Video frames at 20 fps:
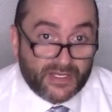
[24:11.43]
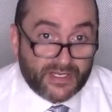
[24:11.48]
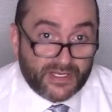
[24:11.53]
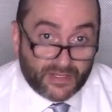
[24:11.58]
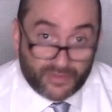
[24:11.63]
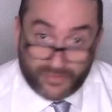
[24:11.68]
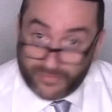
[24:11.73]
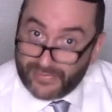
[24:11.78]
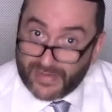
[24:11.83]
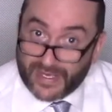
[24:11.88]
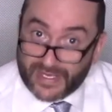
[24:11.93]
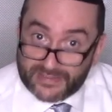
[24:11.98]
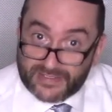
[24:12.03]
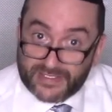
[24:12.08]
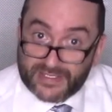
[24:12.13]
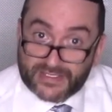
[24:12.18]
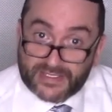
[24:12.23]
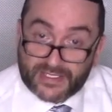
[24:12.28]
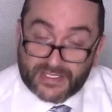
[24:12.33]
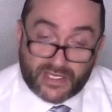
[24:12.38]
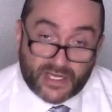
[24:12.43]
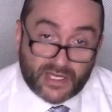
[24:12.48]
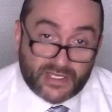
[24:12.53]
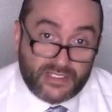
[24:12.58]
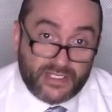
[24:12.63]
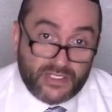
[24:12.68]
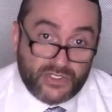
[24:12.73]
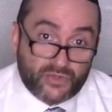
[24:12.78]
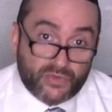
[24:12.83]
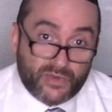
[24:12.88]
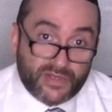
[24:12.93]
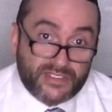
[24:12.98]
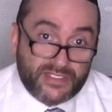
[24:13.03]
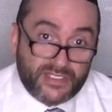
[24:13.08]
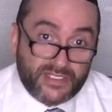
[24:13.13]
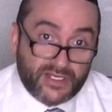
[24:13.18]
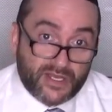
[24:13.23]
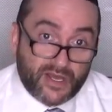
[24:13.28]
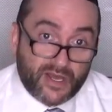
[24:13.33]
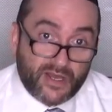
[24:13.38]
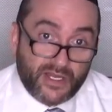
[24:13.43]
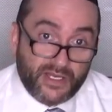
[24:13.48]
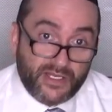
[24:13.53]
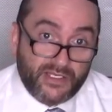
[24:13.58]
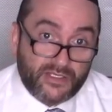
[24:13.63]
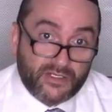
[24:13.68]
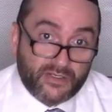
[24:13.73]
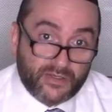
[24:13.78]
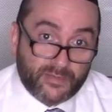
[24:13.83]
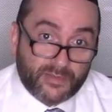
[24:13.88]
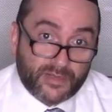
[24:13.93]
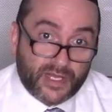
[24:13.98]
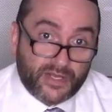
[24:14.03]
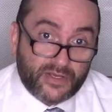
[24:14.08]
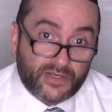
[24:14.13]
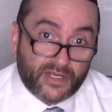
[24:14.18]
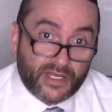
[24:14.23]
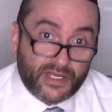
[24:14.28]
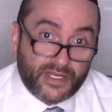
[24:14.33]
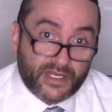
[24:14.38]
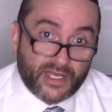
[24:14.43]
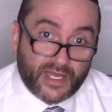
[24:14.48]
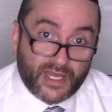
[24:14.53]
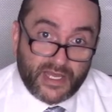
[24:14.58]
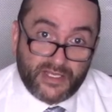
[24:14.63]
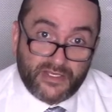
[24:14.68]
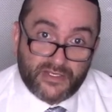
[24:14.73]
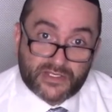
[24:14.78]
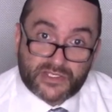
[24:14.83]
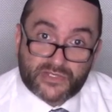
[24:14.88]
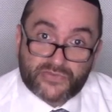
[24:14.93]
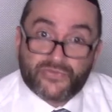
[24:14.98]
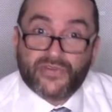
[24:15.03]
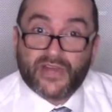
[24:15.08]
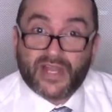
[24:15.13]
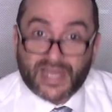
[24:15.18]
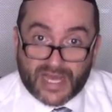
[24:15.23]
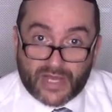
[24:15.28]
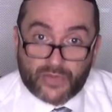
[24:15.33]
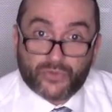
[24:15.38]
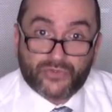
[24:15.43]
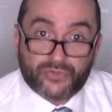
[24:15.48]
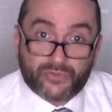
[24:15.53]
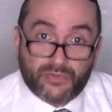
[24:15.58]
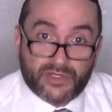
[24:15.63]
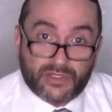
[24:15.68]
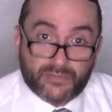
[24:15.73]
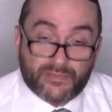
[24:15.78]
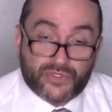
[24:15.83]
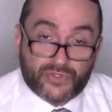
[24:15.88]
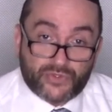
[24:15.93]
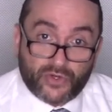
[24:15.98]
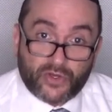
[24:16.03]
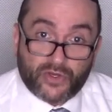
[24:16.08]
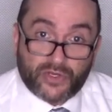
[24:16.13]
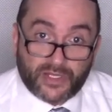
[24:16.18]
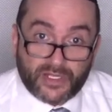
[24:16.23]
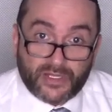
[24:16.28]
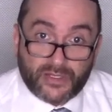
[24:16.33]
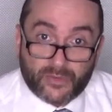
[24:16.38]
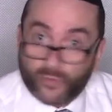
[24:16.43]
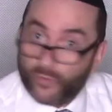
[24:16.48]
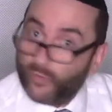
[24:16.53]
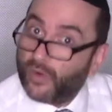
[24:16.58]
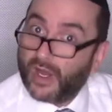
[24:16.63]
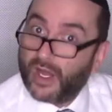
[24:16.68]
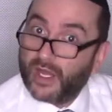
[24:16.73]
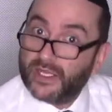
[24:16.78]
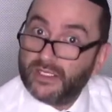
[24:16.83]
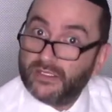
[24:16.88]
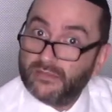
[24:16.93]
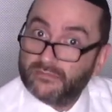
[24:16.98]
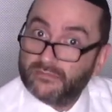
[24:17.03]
Now, the fact is, in 1929, Reb Chanoch Henoch Egis fell out with the Mizrahi. Why?